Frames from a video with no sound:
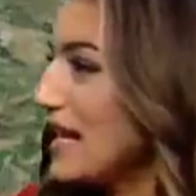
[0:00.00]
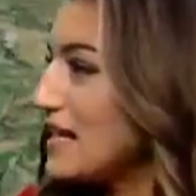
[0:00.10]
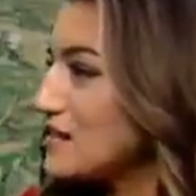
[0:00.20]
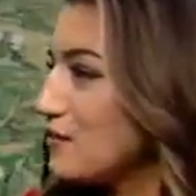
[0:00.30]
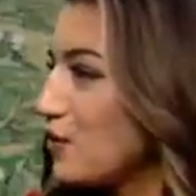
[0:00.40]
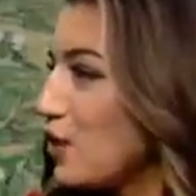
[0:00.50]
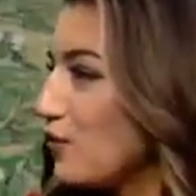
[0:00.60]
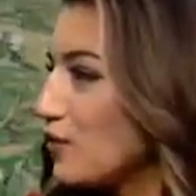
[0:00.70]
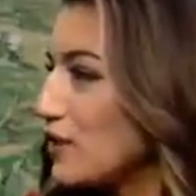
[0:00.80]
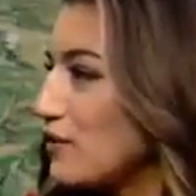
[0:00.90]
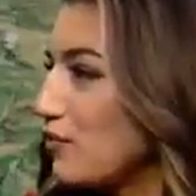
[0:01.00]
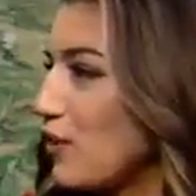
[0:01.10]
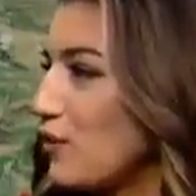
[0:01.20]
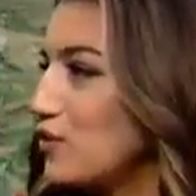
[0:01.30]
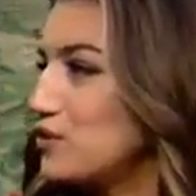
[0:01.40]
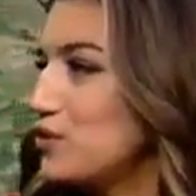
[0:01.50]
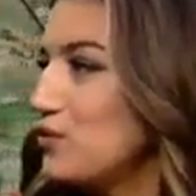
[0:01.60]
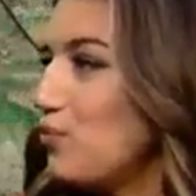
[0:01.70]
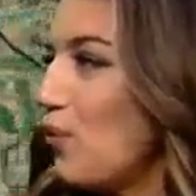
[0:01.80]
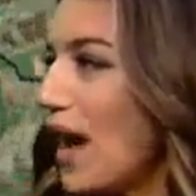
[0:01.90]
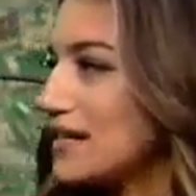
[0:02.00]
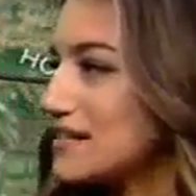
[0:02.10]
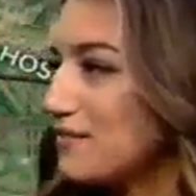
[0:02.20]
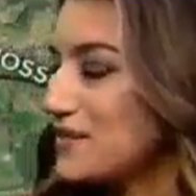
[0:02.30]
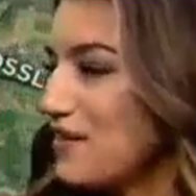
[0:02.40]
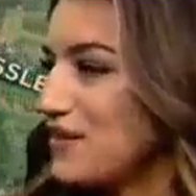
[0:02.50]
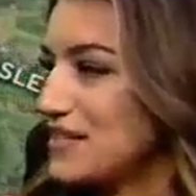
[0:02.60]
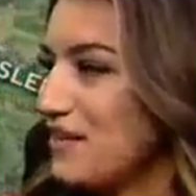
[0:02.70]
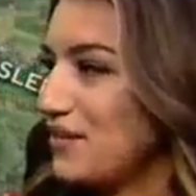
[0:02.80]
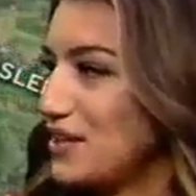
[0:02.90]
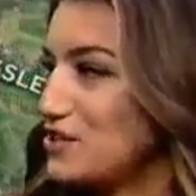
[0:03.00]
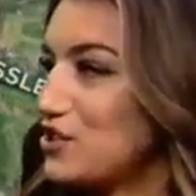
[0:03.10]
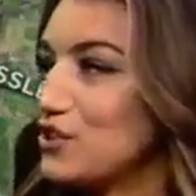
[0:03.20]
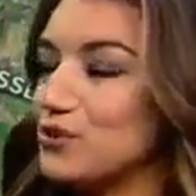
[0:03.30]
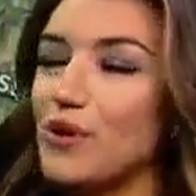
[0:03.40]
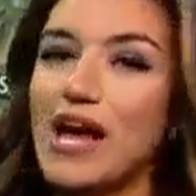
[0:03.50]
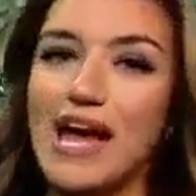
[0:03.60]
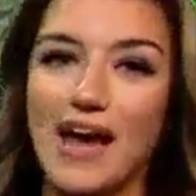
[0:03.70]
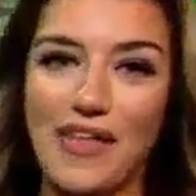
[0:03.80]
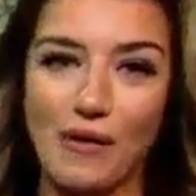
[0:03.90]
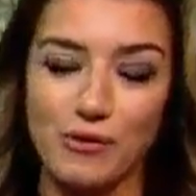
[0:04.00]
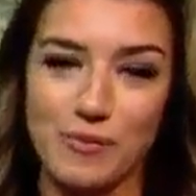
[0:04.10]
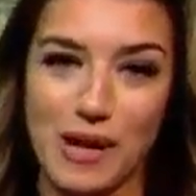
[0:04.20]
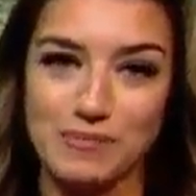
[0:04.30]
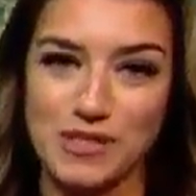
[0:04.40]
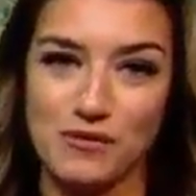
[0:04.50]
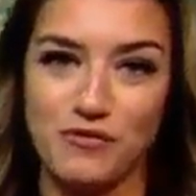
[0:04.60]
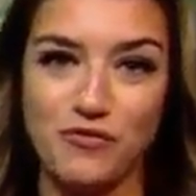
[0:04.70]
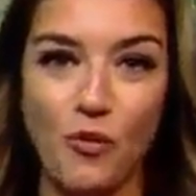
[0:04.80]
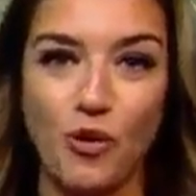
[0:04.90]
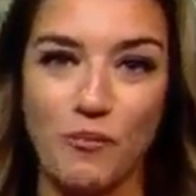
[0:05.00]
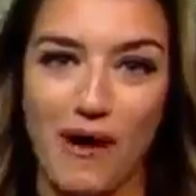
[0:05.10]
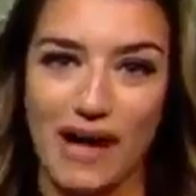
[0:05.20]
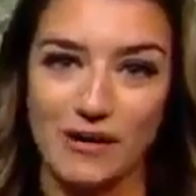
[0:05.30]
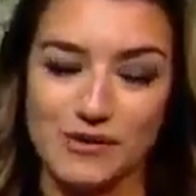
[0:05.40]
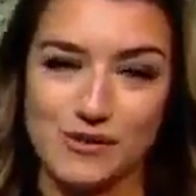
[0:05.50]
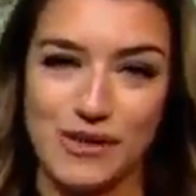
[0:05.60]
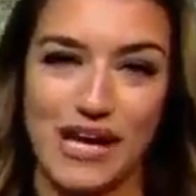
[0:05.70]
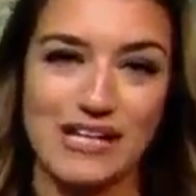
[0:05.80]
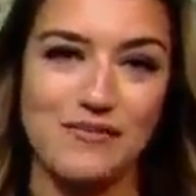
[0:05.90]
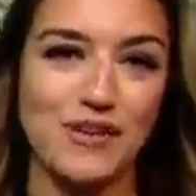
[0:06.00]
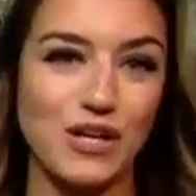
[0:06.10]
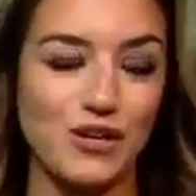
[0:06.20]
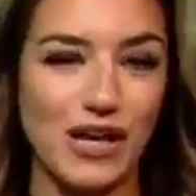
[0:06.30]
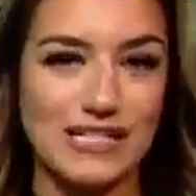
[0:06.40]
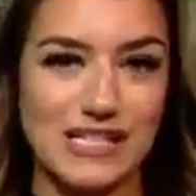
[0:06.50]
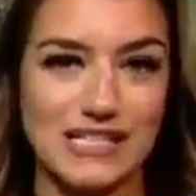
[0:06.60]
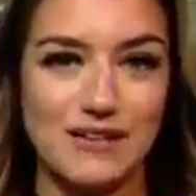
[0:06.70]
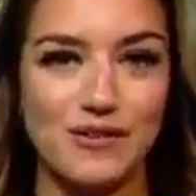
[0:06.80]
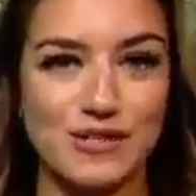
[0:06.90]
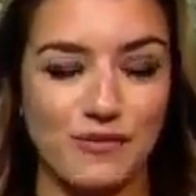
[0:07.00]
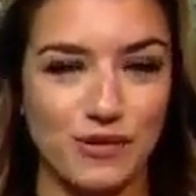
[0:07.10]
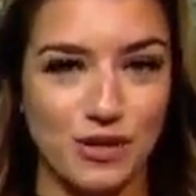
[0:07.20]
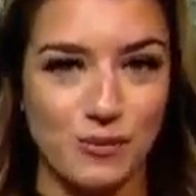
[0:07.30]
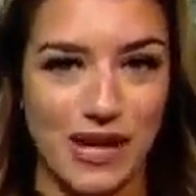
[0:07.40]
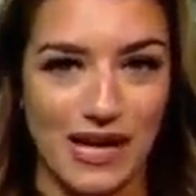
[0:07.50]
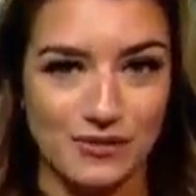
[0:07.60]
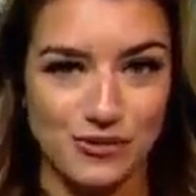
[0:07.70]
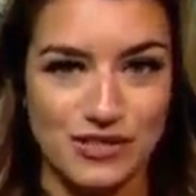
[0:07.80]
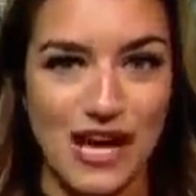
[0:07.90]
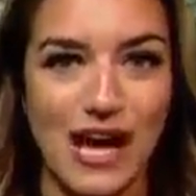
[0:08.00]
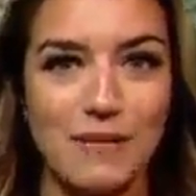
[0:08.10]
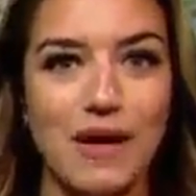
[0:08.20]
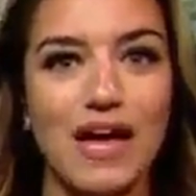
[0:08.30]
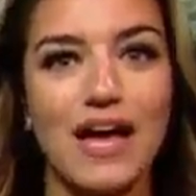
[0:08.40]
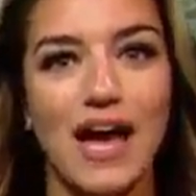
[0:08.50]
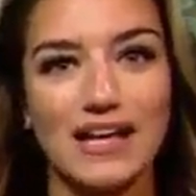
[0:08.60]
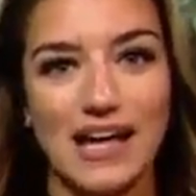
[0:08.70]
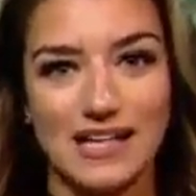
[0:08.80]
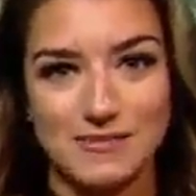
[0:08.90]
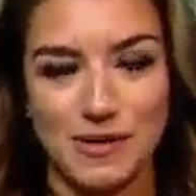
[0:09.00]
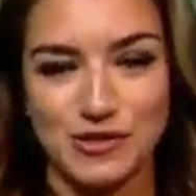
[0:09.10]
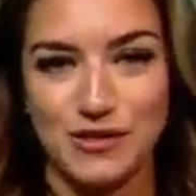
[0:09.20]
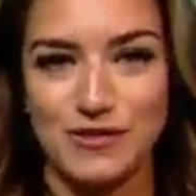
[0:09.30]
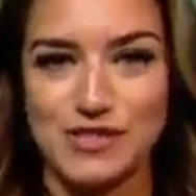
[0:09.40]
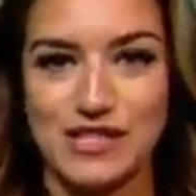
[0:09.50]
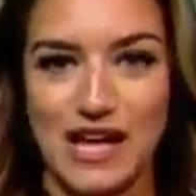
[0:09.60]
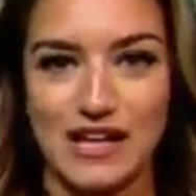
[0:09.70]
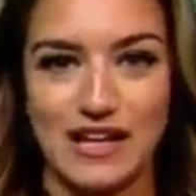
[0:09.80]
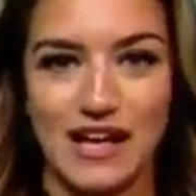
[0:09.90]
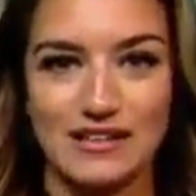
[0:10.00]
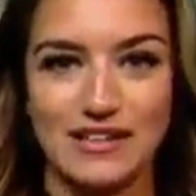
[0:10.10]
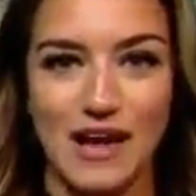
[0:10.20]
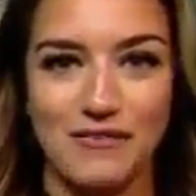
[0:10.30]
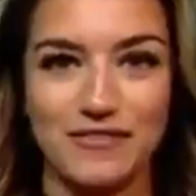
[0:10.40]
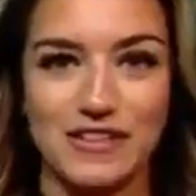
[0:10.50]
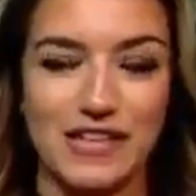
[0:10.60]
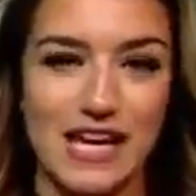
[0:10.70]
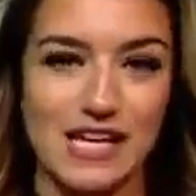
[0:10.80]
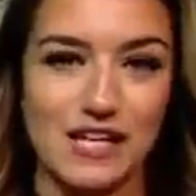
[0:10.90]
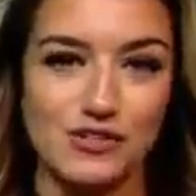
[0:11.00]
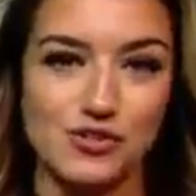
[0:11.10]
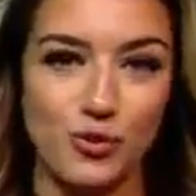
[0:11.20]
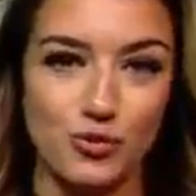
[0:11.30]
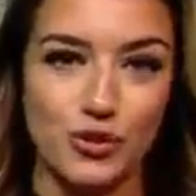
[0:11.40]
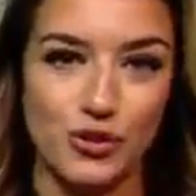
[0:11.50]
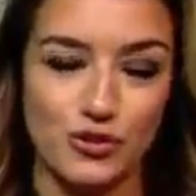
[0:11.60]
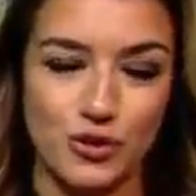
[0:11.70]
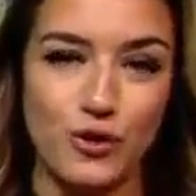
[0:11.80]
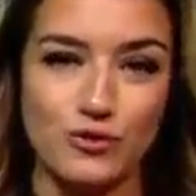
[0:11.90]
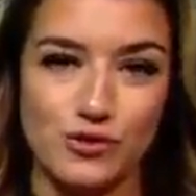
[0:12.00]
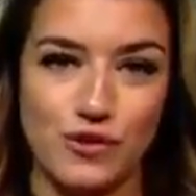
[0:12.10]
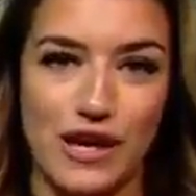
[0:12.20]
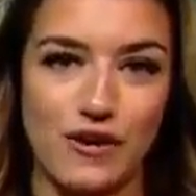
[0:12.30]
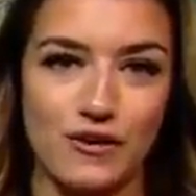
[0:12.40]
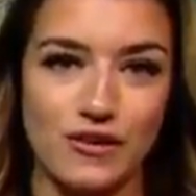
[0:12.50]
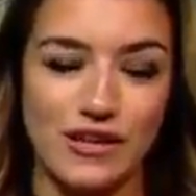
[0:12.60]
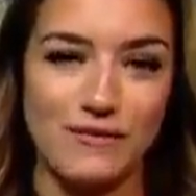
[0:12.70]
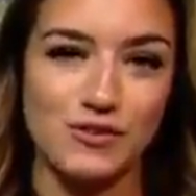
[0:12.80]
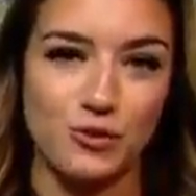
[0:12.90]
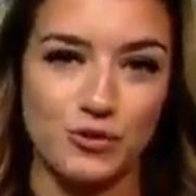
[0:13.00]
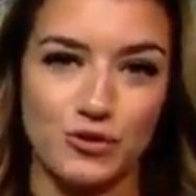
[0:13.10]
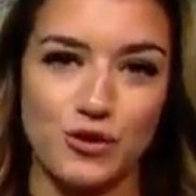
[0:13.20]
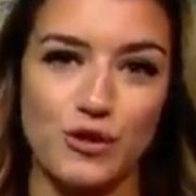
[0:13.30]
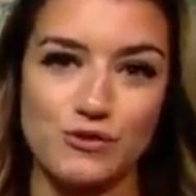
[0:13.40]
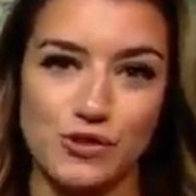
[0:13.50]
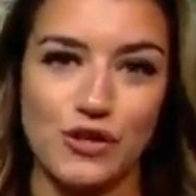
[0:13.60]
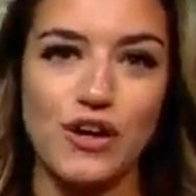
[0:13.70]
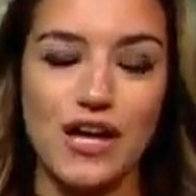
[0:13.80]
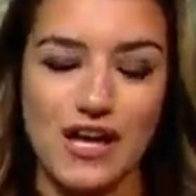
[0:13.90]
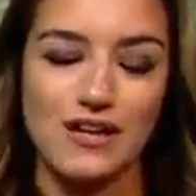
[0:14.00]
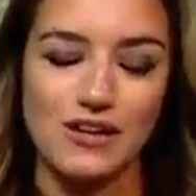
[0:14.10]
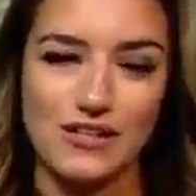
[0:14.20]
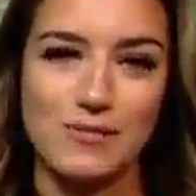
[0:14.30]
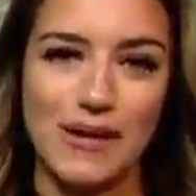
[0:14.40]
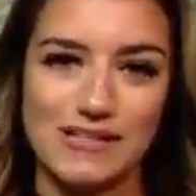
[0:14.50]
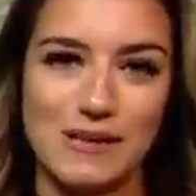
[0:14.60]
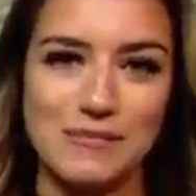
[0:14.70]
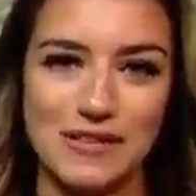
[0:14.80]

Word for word: east of Cloverleaf Road to west of 772, and that would be up to four miles. So again, definitely a good idea to give yourself a little bit of extra time. Again, especially if you see that uh, left lane shoulder closure there, or the left shoulder closure, you could expect some